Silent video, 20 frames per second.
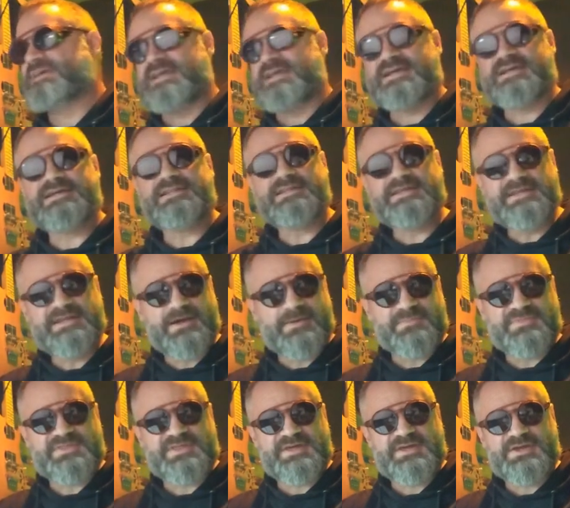It's like a
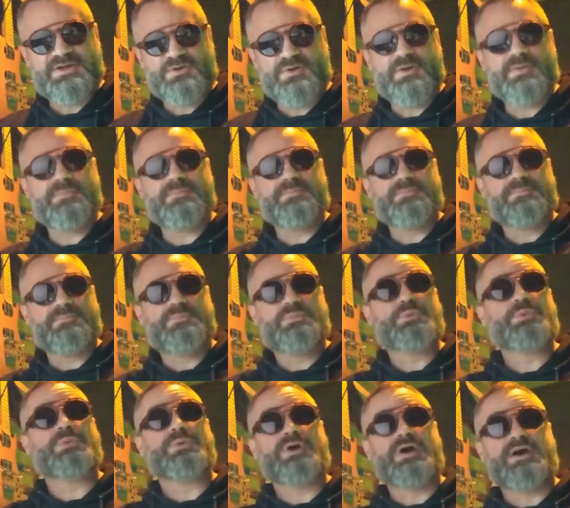cleanup thing, or
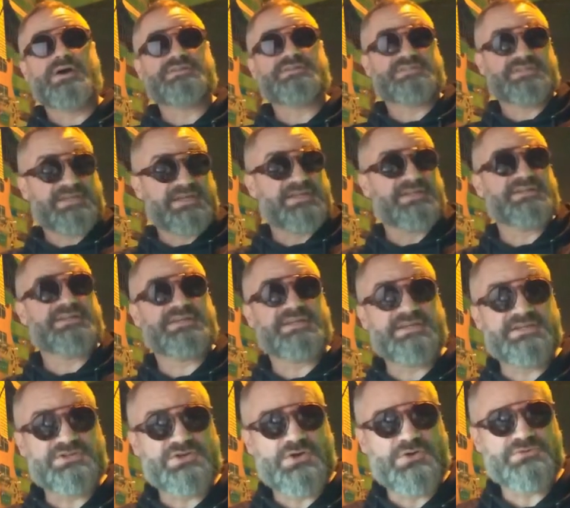to get into
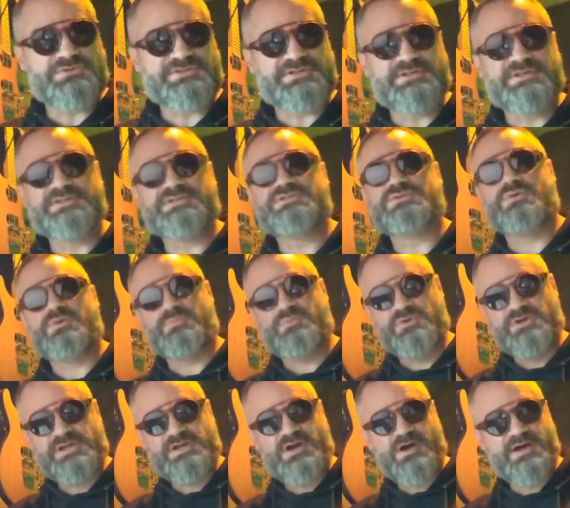ketosis or
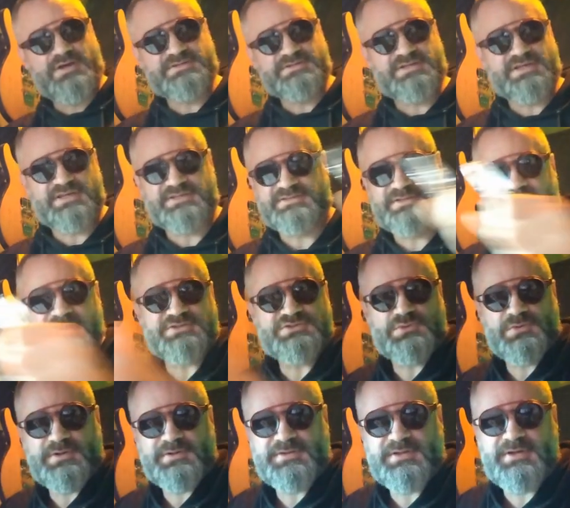pre-contest, that
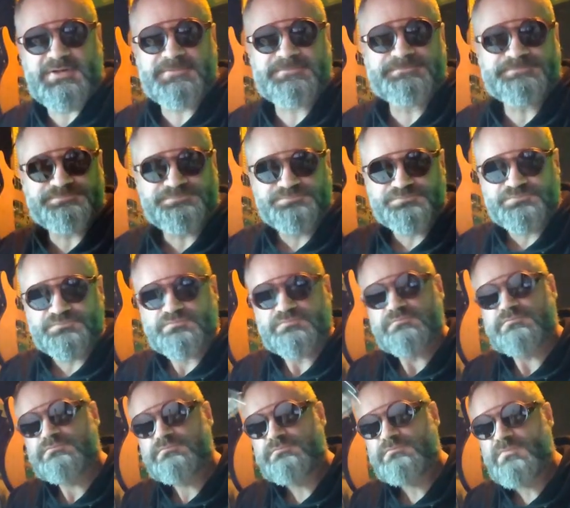sort of thing.
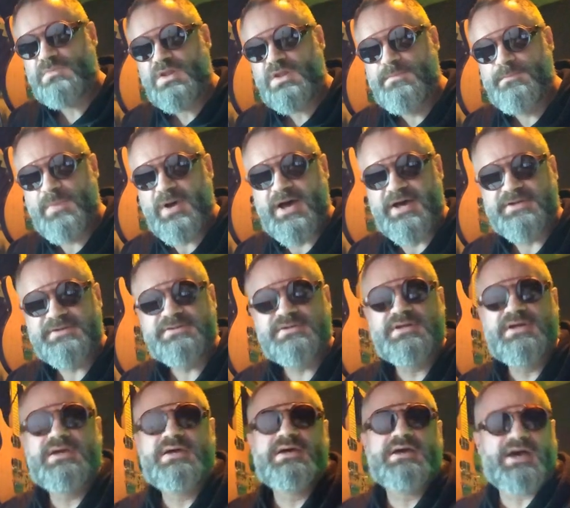But
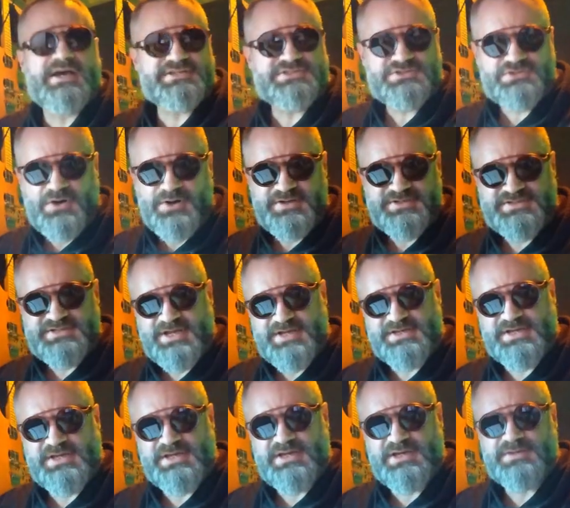I started
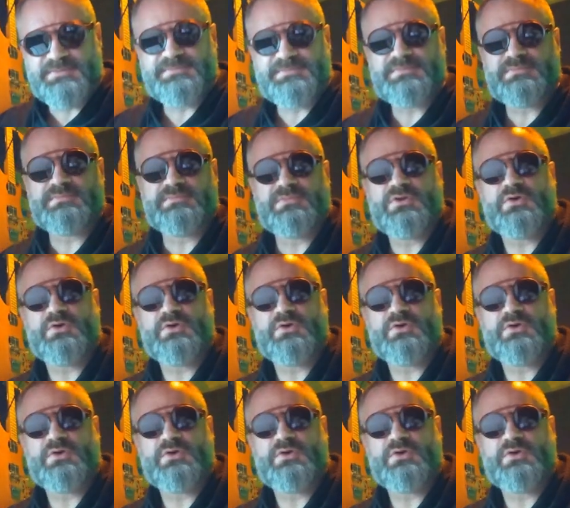taking it